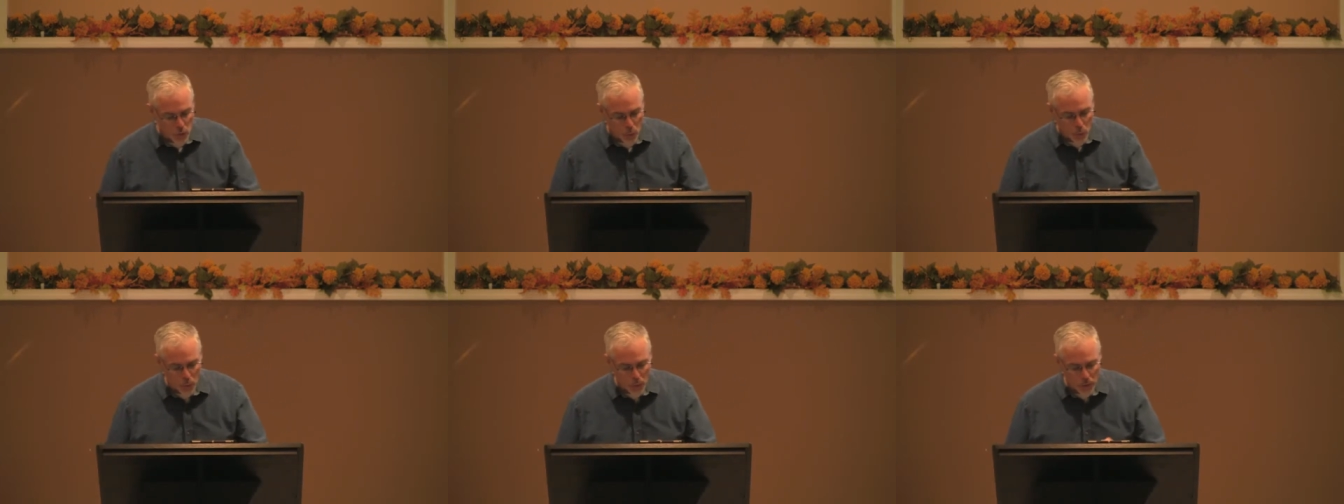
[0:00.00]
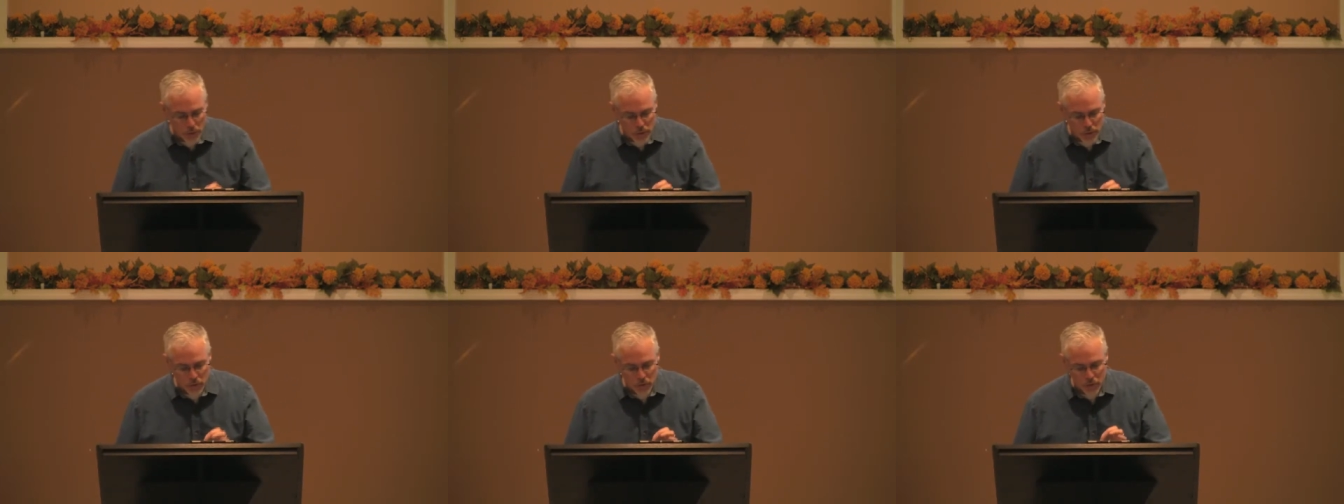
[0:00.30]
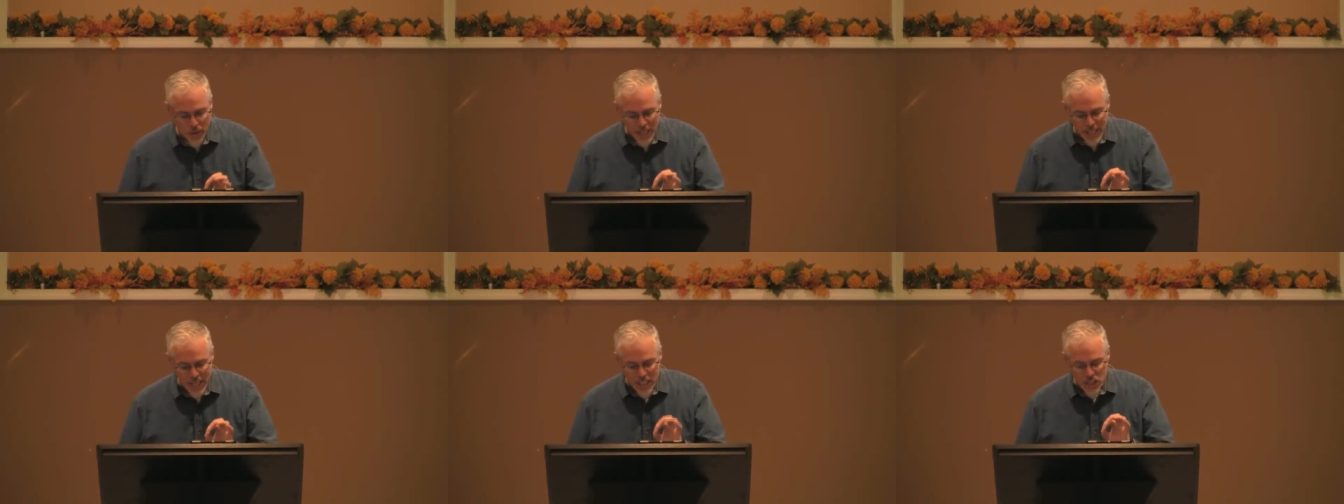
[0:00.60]
towards,
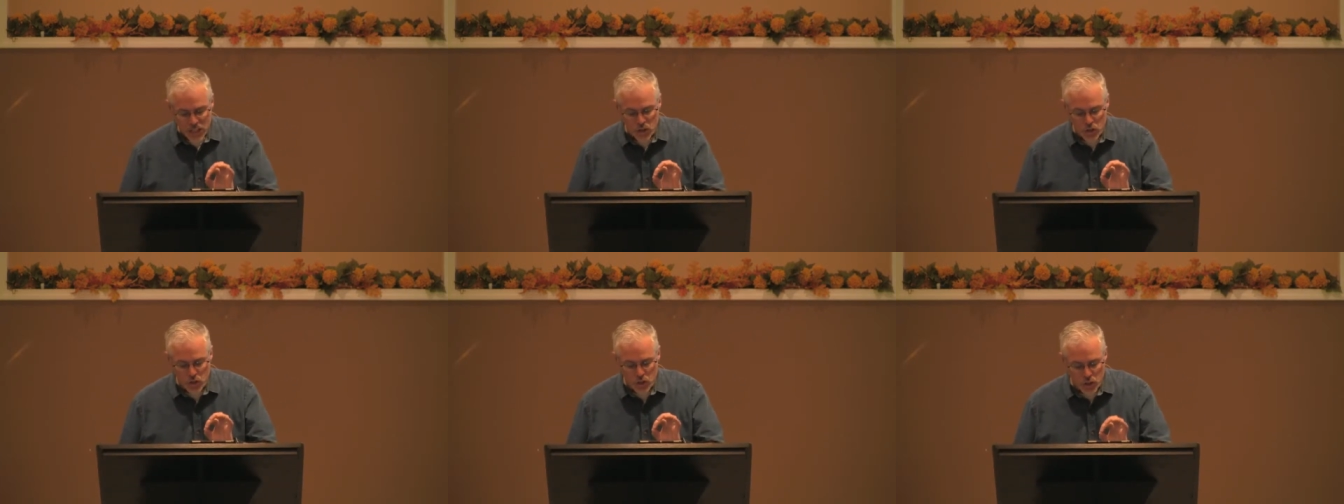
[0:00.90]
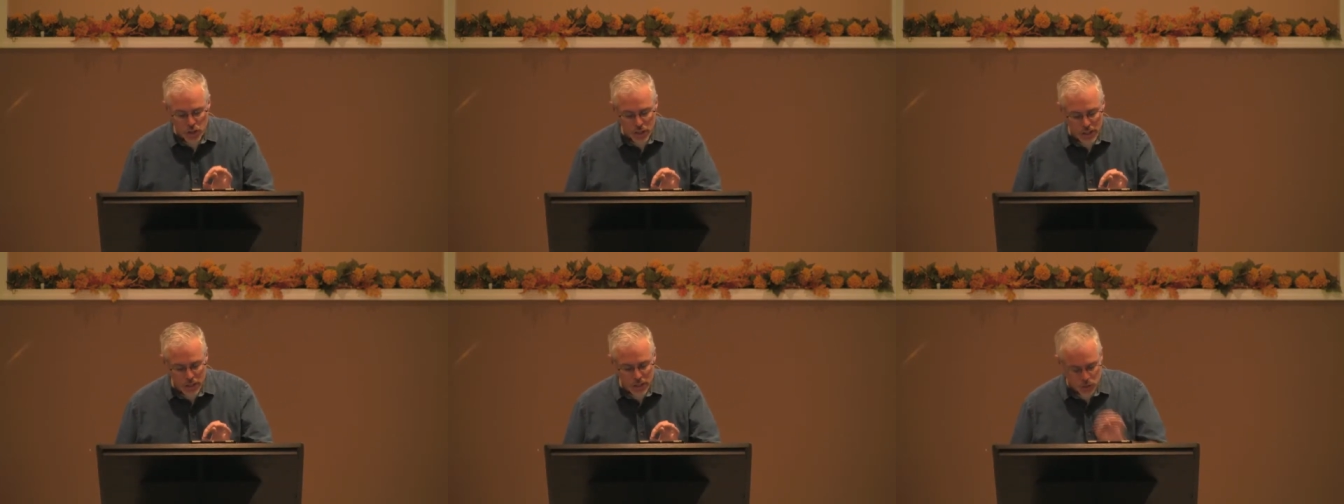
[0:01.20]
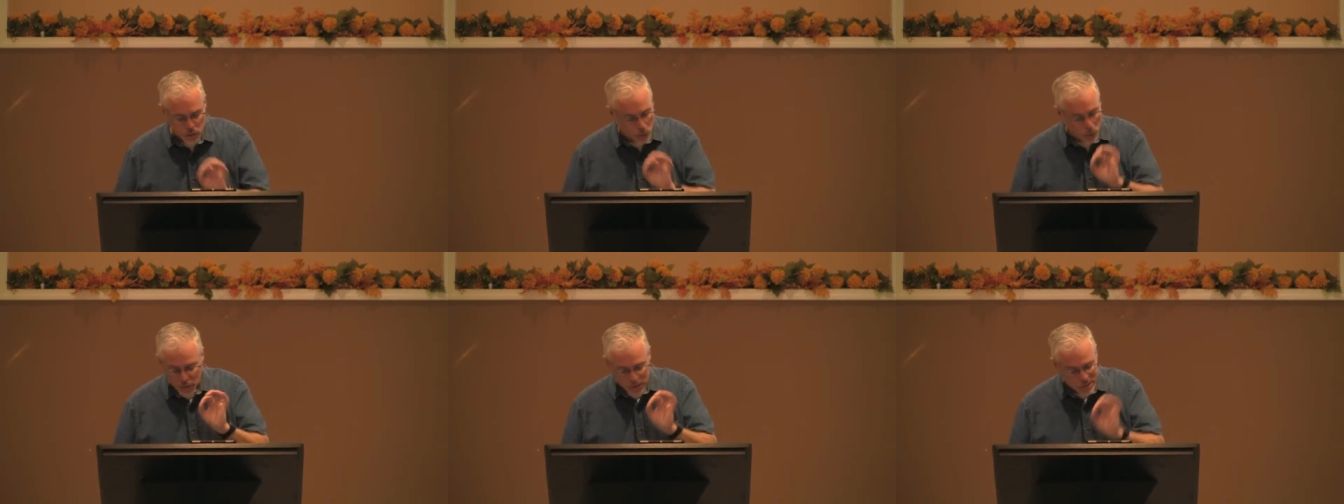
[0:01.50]
G-
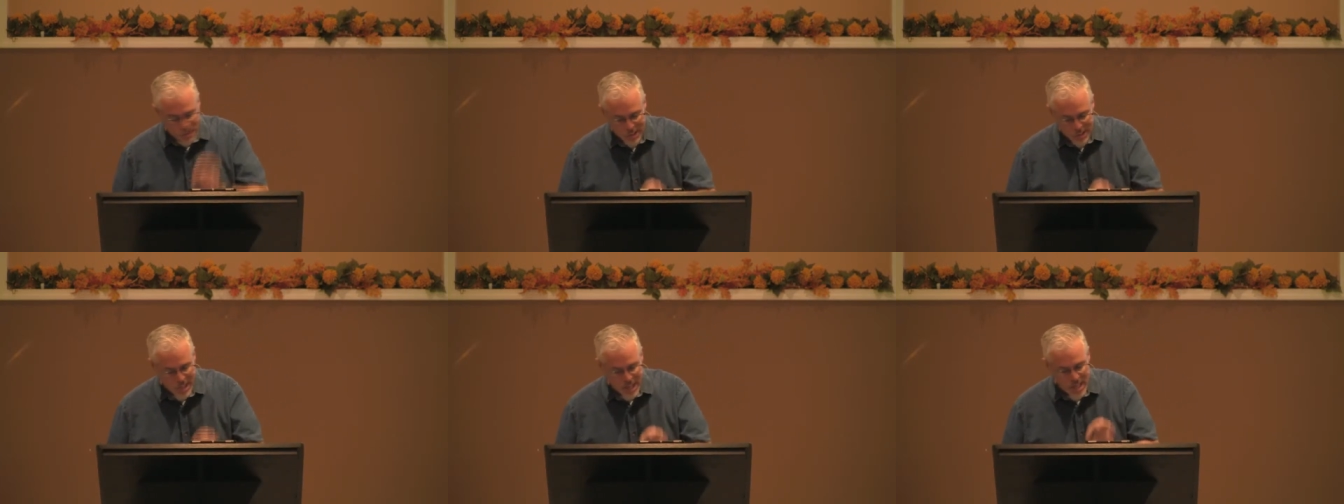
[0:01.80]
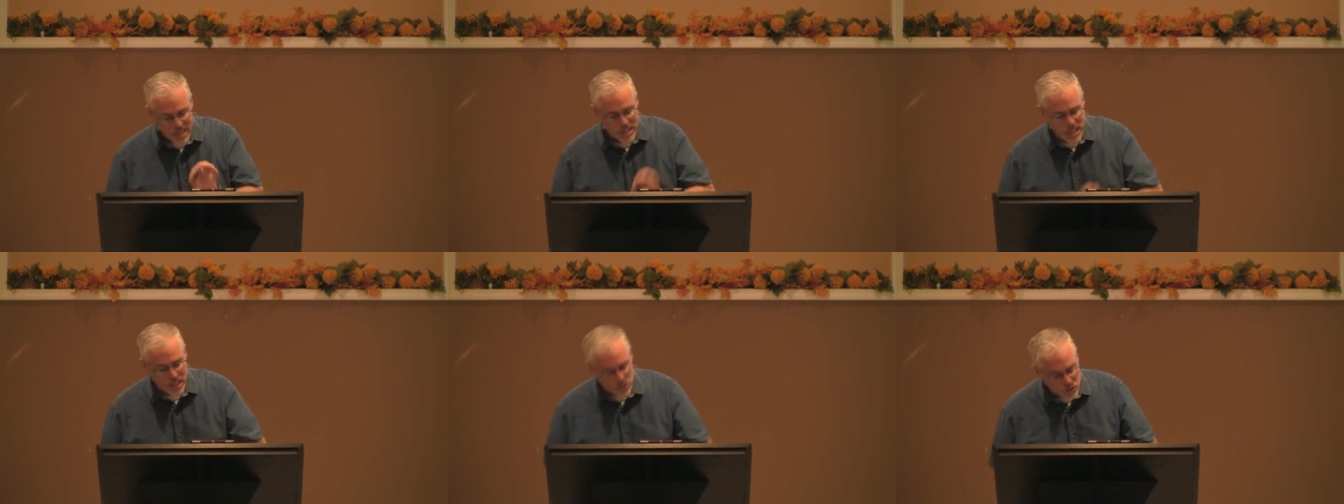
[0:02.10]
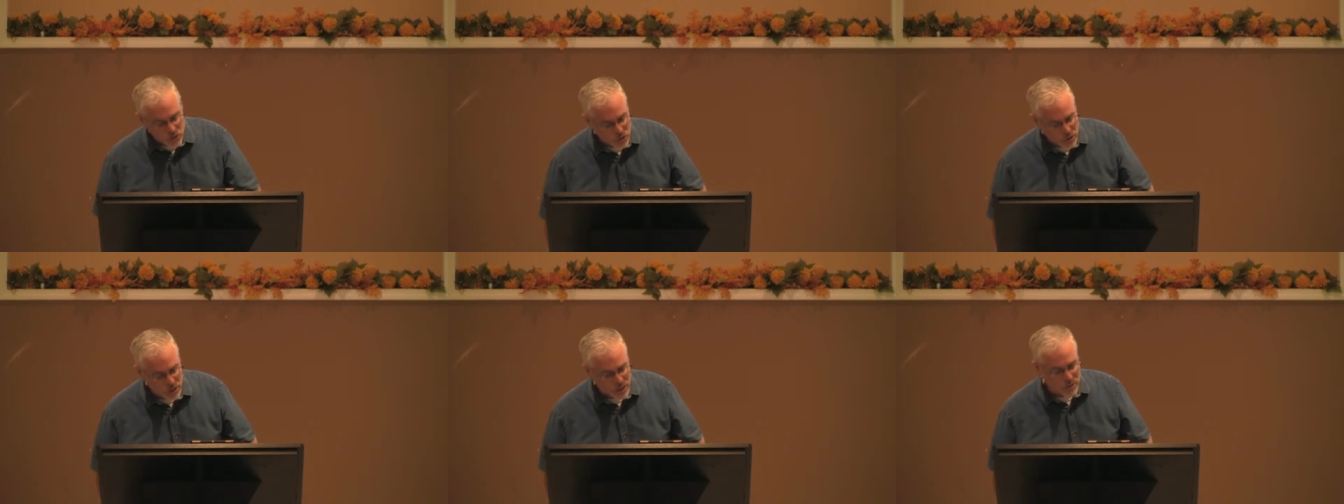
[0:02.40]
towards sin
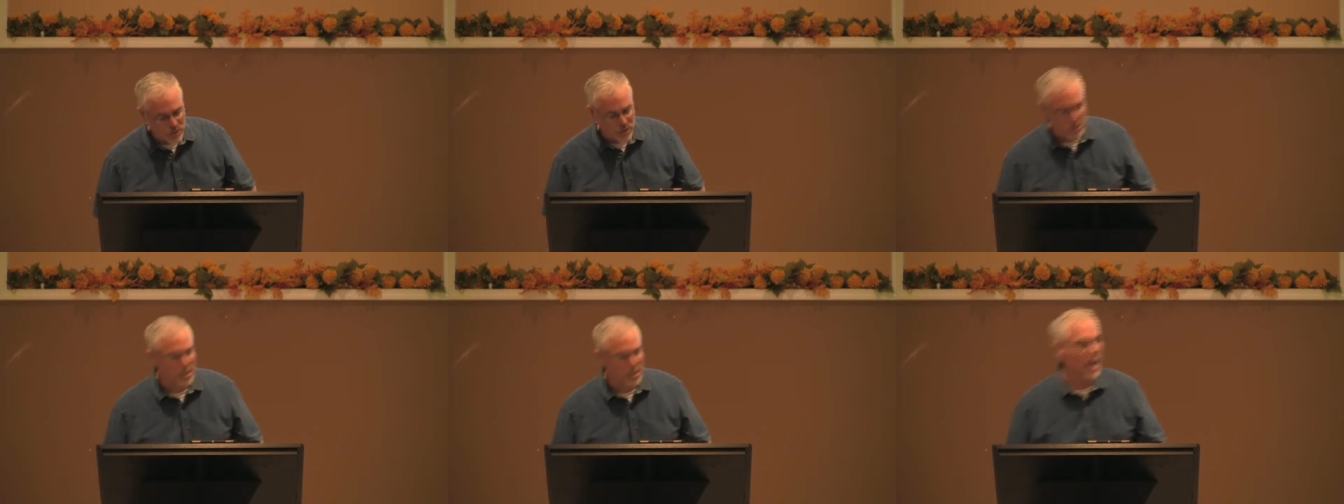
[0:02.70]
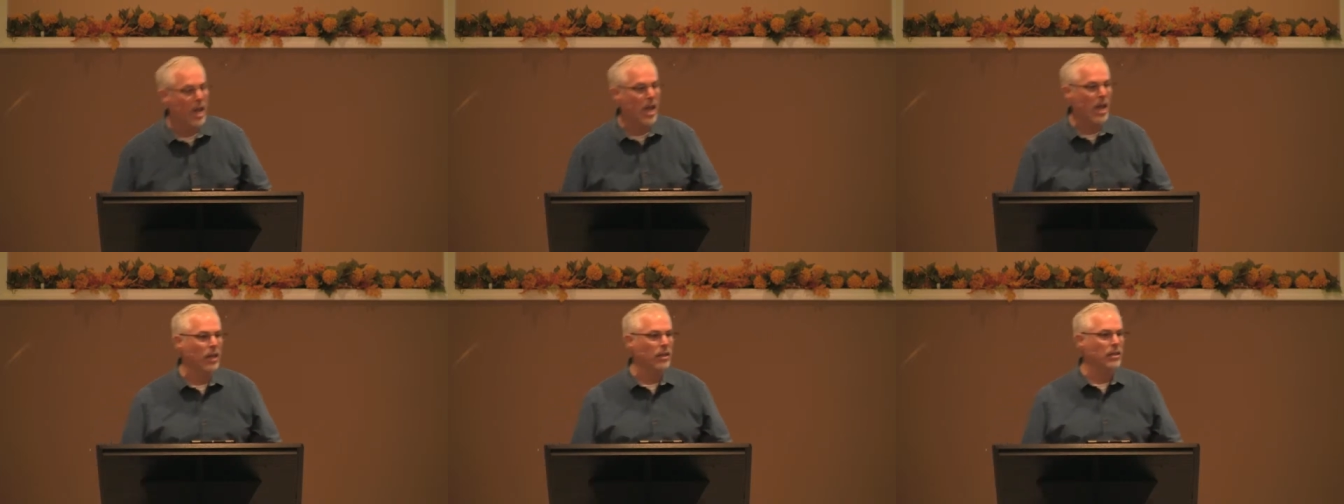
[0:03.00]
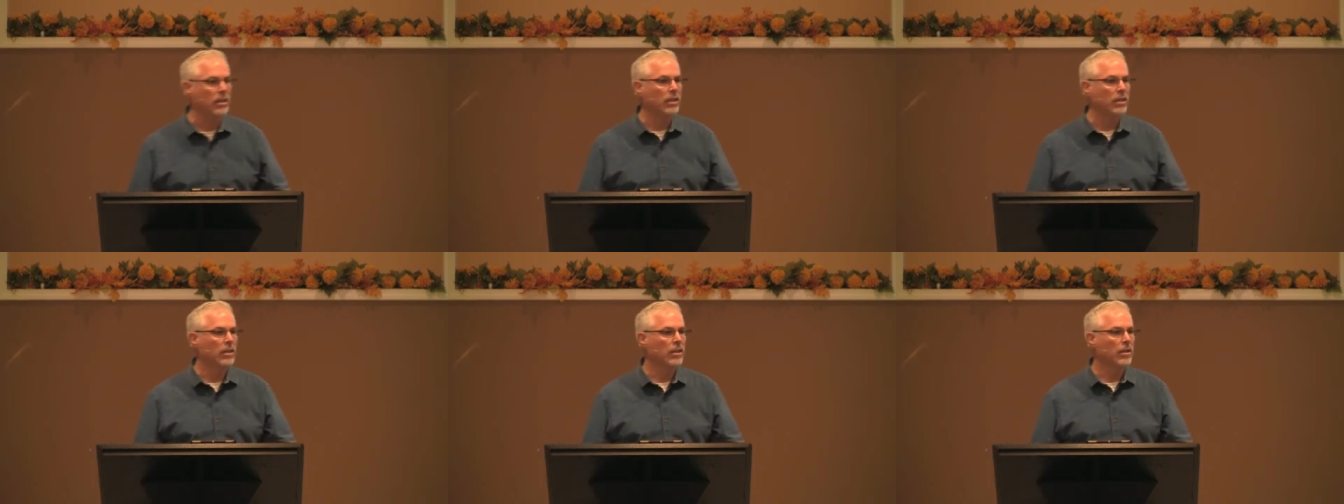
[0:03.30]
that Jesus had.